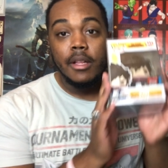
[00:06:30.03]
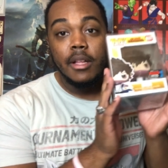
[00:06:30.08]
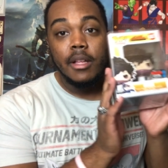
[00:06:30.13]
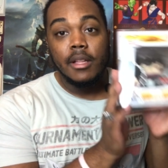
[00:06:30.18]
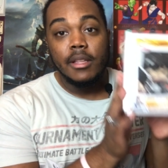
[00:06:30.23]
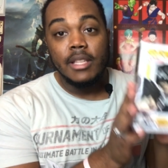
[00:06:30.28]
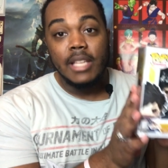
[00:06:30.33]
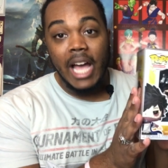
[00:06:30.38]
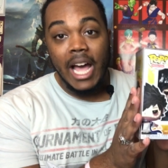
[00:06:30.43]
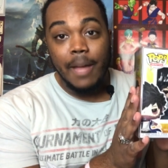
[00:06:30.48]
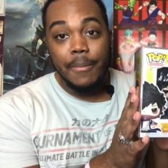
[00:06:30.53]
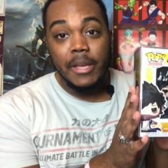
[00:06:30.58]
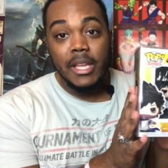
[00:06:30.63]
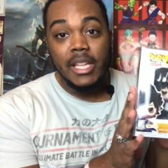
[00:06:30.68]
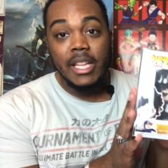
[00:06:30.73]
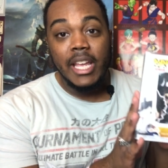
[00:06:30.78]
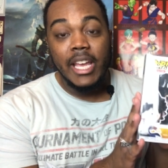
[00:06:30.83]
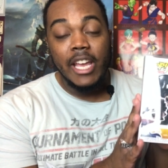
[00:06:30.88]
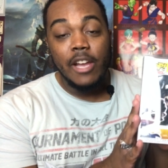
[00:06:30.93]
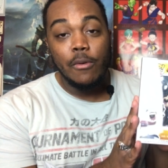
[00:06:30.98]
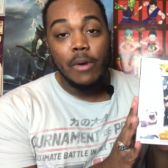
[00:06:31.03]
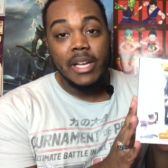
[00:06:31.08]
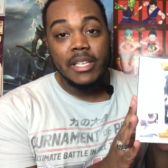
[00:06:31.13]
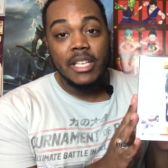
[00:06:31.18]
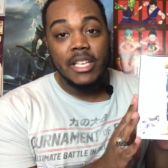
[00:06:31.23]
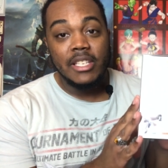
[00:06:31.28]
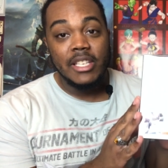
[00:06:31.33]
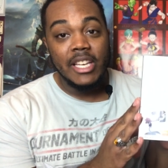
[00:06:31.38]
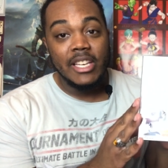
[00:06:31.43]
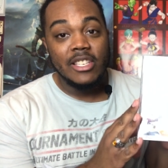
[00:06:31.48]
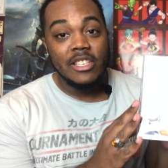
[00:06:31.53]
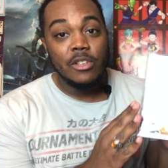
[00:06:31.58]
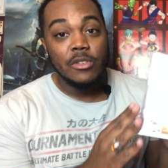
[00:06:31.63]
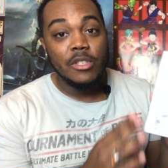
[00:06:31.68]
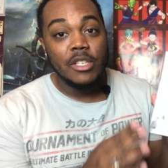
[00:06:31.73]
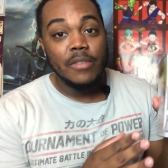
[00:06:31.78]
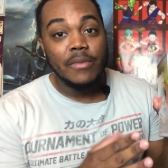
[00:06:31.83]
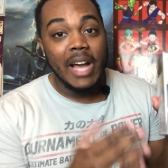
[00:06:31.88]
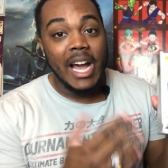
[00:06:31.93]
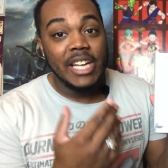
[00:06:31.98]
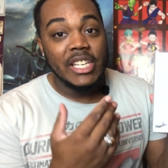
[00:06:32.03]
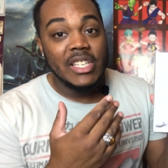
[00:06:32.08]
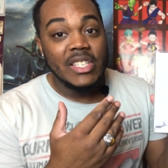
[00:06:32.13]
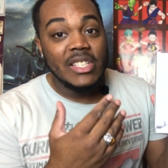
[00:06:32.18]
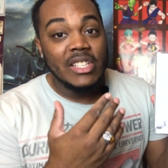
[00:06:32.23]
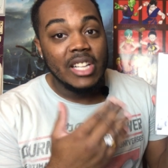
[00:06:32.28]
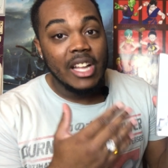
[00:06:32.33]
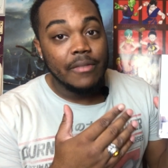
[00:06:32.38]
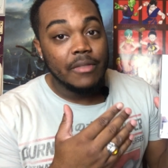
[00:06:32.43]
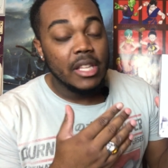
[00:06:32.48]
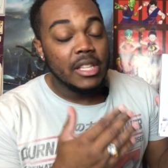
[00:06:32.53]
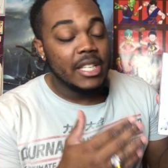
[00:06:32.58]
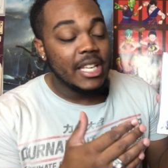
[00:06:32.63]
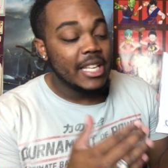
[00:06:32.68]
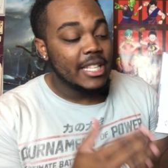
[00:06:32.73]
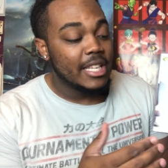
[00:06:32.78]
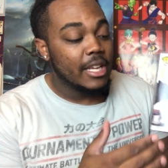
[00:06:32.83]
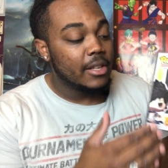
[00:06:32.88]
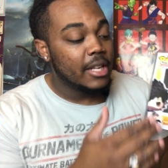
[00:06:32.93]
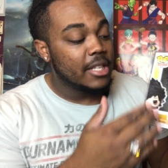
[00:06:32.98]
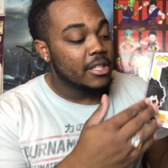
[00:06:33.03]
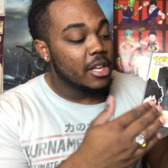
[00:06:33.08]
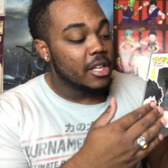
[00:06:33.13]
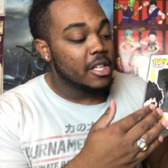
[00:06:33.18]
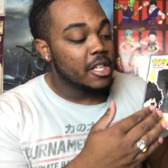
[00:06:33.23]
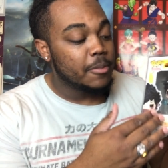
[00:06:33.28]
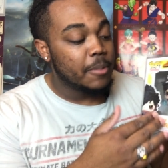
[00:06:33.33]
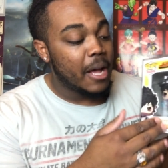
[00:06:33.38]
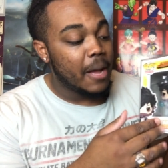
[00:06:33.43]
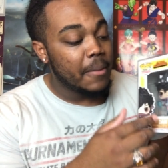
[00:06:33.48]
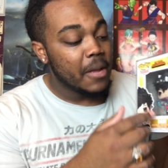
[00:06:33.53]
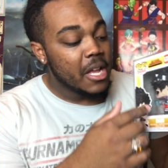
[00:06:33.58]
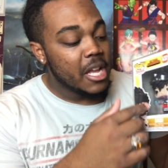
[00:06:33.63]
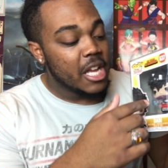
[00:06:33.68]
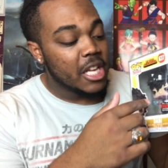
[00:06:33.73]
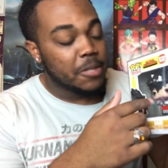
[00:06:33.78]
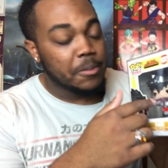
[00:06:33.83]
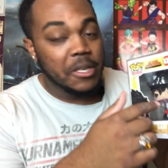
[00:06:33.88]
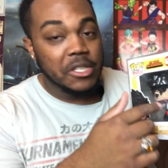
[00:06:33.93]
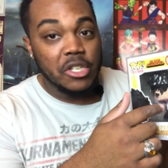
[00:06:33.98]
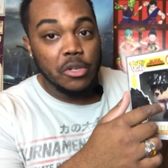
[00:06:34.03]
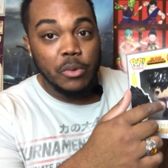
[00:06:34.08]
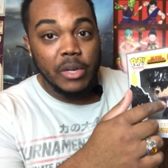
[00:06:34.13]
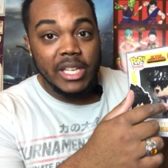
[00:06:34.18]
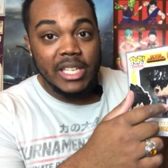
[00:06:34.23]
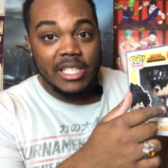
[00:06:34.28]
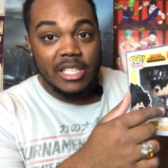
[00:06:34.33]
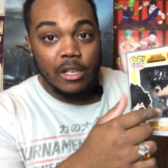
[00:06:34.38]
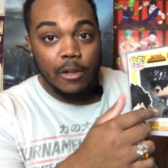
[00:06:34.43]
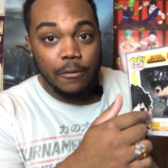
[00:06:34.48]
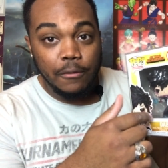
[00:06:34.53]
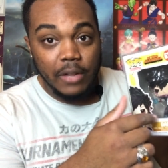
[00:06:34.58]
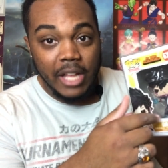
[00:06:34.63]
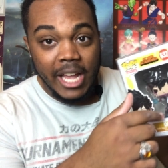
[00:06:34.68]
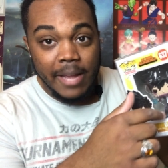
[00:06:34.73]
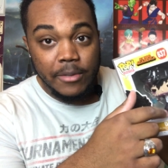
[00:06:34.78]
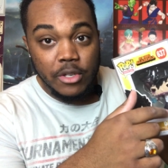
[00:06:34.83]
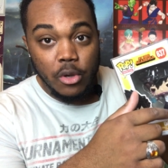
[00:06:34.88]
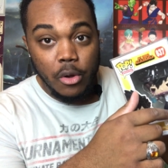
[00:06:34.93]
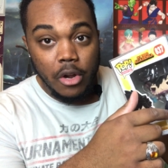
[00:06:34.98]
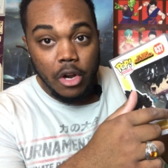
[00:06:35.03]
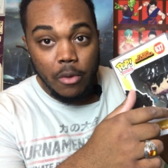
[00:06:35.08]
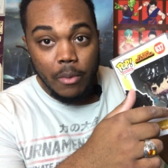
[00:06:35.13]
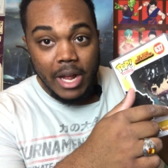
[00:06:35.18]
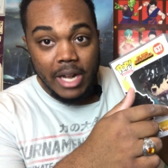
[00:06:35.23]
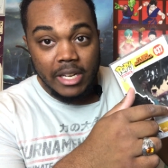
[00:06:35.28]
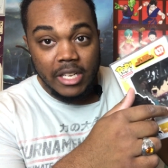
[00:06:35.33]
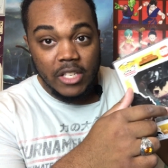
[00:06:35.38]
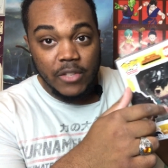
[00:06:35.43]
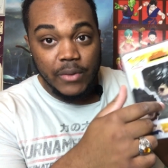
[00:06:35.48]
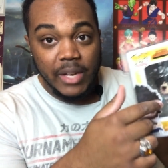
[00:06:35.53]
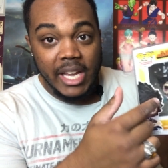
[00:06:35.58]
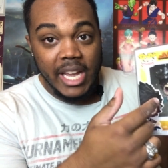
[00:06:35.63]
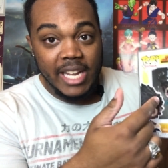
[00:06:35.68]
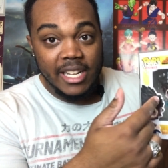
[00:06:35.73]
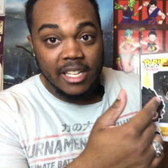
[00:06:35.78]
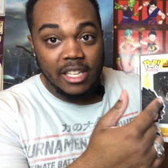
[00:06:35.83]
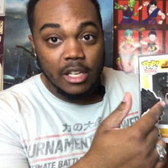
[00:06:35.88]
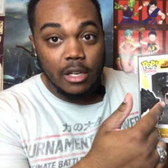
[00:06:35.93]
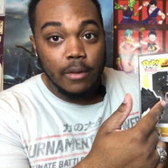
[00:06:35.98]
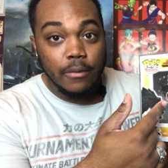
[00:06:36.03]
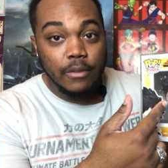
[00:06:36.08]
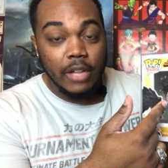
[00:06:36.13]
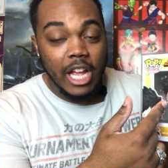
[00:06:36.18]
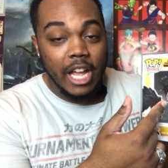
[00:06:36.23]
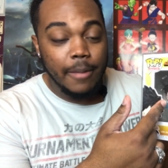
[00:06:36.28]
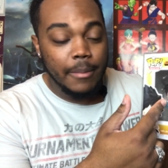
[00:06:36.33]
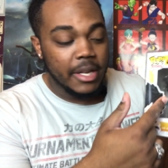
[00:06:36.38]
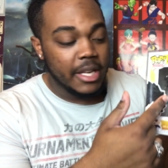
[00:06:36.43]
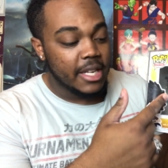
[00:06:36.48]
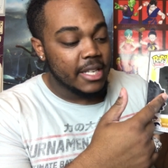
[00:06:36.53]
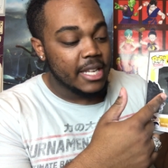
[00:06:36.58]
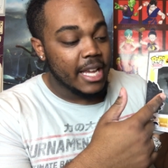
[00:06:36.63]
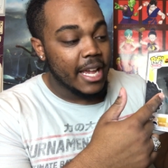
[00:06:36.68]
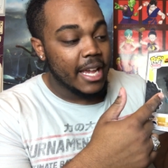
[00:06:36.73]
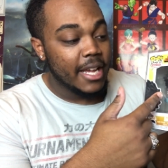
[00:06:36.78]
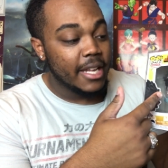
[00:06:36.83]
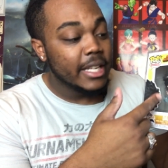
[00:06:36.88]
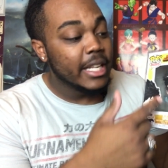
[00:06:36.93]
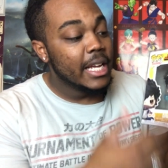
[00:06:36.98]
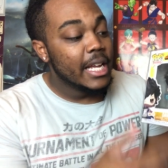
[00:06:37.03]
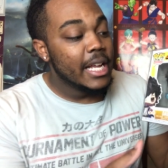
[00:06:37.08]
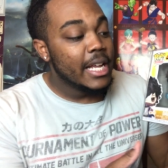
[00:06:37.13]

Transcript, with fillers: Dabi, the NYCC exclusive. I just love the detail that's on this pop, especially with his little flames going around his feet and the little flame in his hands.